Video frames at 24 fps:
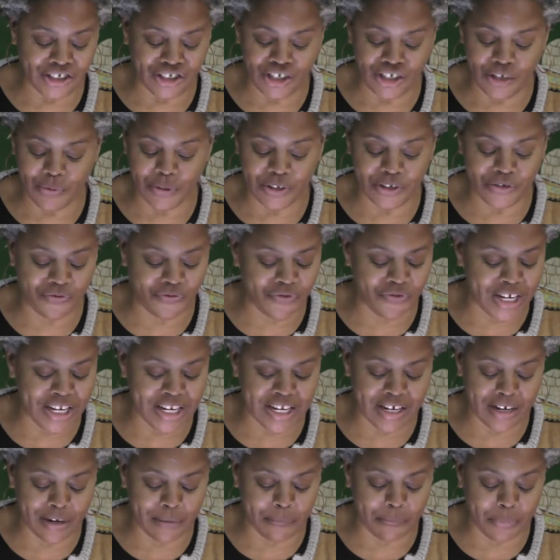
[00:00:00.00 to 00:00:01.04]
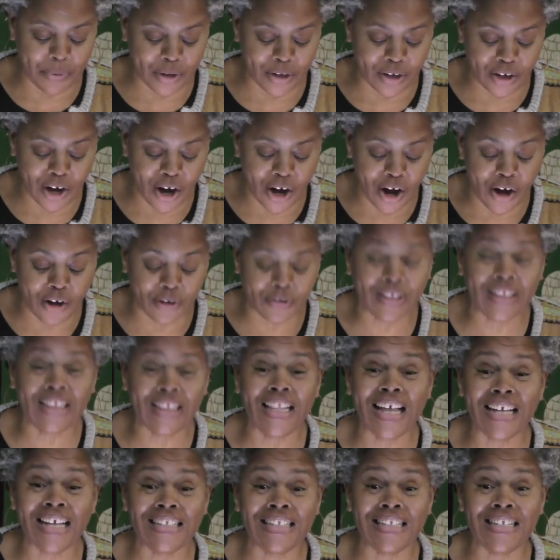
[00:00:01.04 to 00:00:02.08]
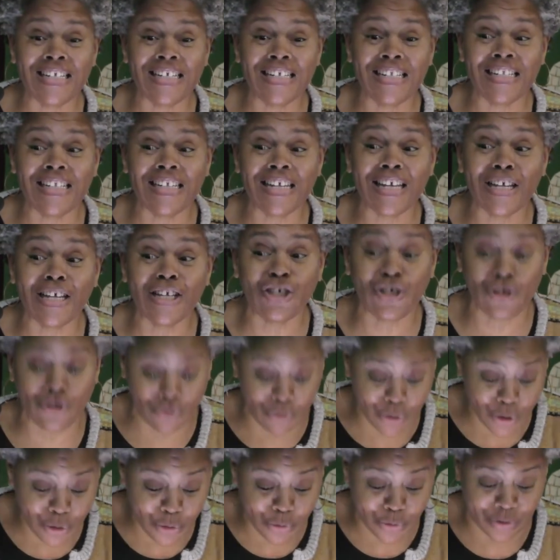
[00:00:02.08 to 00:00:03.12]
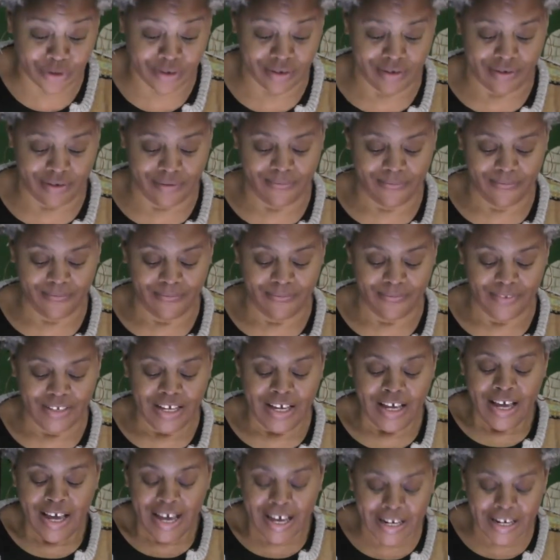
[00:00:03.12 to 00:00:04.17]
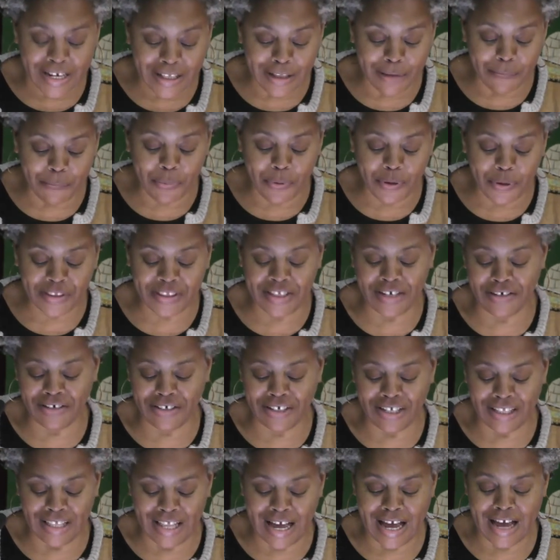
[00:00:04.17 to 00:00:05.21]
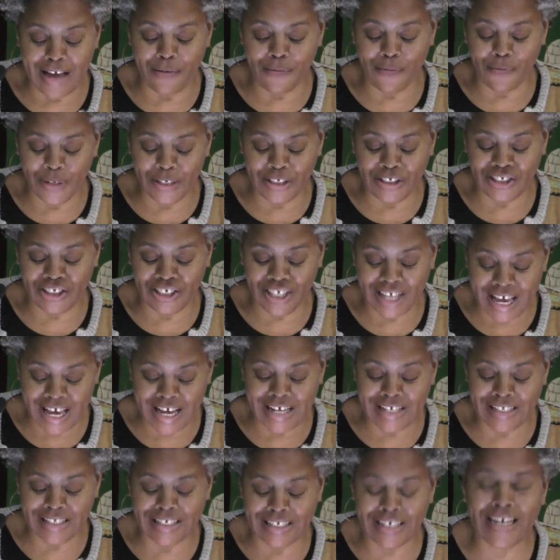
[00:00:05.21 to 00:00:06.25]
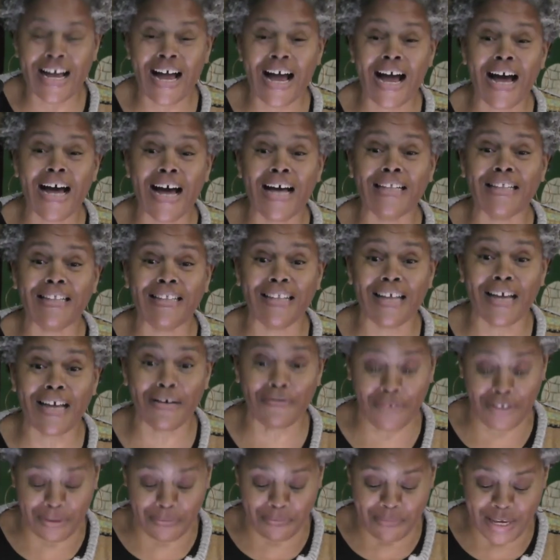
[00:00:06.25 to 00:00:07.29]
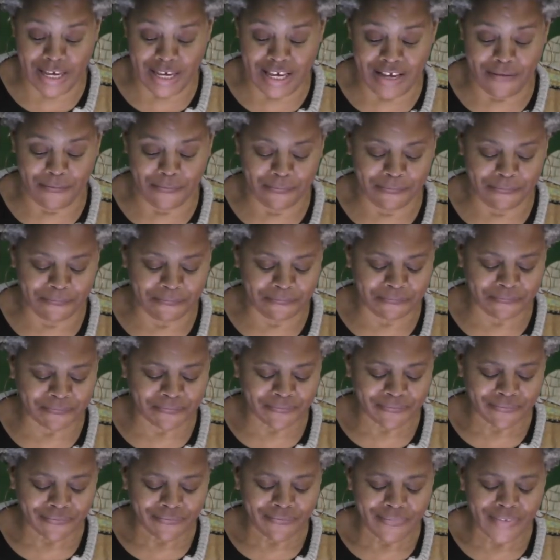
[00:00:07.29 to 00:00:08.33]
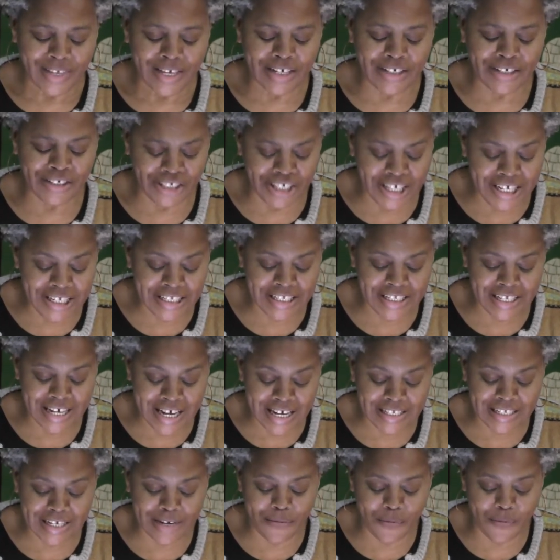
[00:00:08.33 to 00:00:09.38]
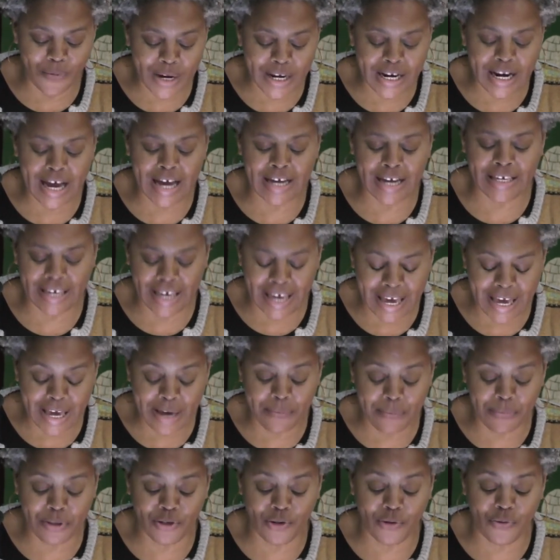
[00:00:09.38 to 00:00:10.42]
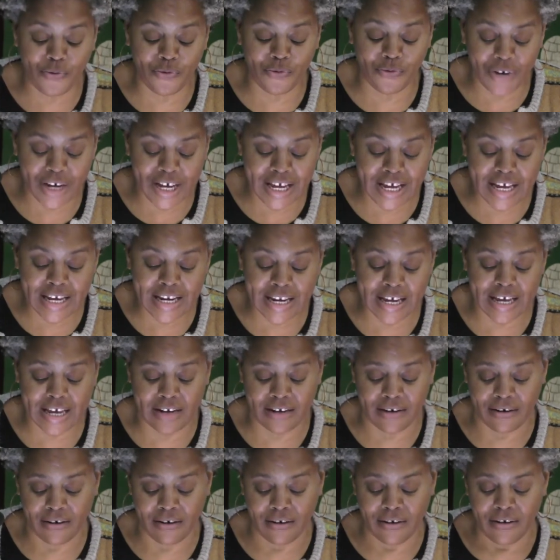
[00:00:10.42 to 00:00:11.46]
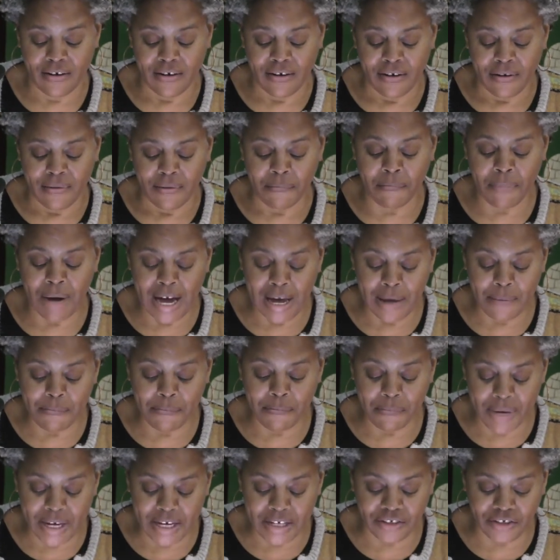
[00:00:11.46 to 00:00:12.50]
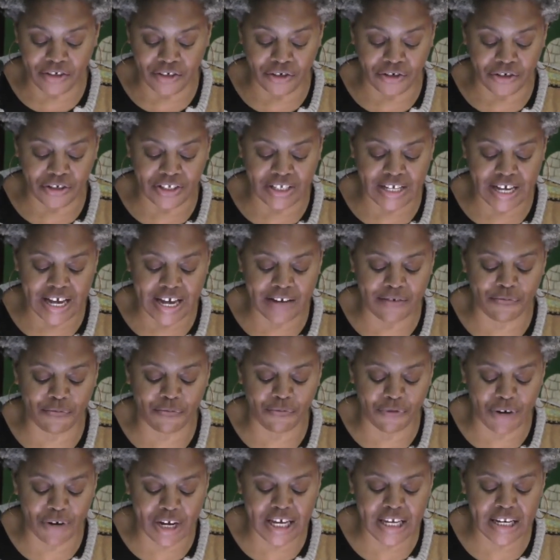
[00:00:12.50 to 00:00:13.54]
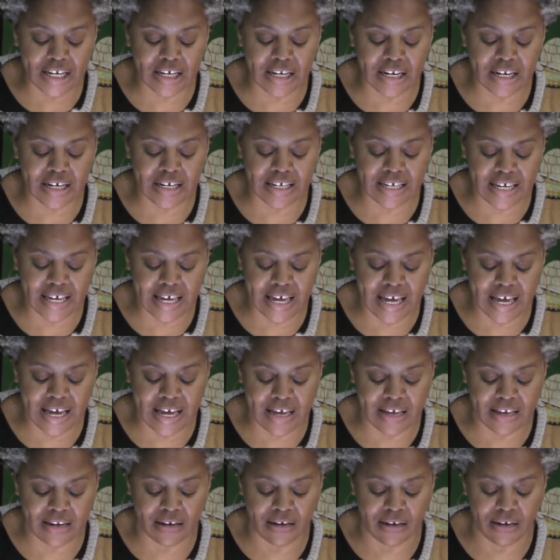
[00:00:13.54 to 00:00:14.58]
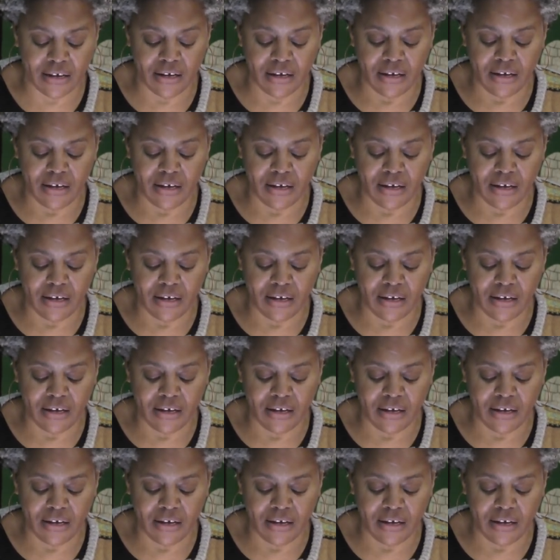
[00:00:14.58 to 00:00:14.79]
she was reading a book called Lessons in Truth and in the book, there's a line which says, God loves me. She says, and when I came to read it, my mentor said, read it again.